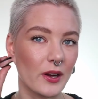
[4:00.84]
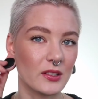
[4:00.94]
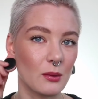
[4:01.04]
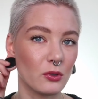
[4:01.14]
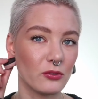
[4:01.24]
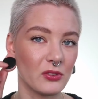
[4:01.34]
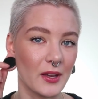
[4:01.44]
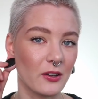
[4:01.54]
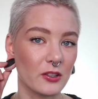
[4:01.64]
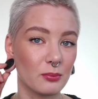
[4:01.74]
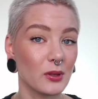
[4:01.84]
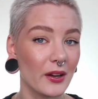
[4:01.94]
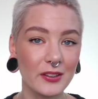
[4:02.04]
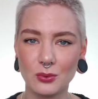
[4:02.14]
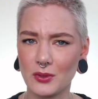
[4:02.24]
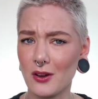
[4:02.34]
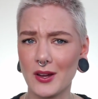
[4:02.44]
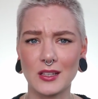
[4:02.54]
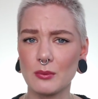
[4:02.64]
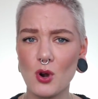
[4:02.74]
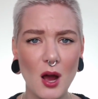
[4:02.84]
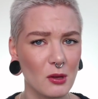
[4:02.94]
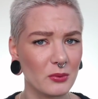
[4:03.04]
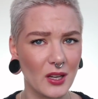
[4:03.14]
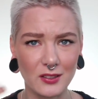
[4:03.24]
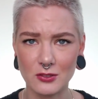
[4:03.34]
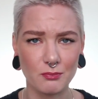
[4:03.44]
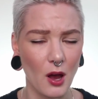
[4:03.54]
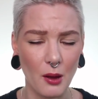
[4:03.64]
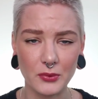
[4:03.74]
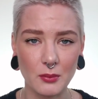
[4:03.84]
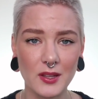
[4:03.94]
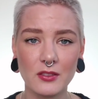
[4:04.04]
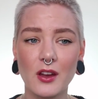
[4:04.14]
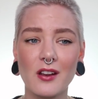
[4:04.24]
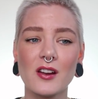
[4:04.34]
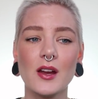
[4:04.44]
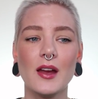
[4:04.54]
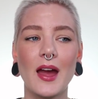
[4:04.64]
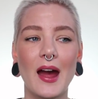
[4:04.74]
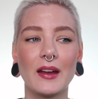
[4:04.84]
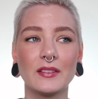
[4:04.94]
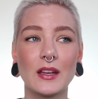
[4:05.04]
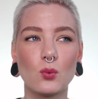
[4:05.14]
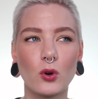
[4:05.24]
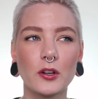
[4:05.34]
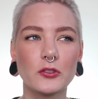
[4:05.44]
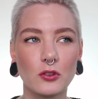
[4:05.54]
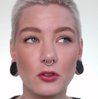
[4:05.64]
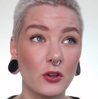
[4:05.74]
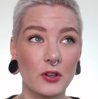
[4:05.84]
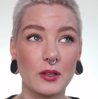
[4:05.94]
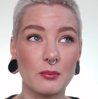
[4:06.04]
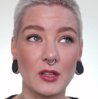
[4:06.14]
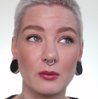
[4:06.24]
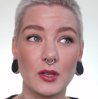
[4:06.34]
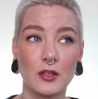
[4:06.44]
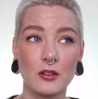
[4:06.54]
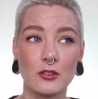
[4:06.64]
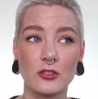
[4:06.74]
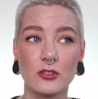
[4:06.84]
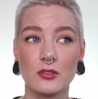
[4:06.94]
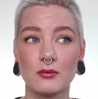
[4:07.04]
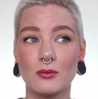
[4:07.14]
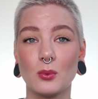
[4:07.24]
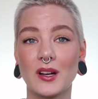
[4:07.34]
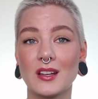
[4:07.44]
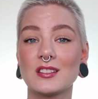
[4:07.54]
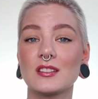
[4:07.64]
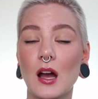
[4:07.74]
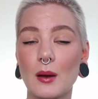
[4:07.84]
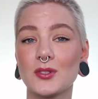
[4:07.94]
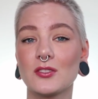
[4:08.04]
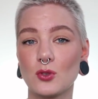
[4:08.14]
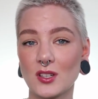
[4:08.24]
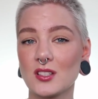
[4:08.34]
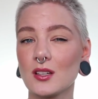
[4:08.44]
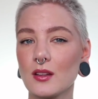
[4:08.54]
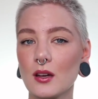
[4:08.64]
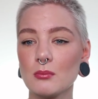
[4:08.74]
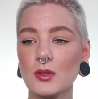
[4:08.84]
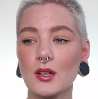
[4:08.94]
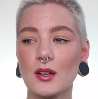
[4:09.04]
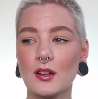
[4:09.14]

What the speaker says: wear double flared plugs without any problems. I just pop them in there. And they were 30 millimeters when I stopped stretching them.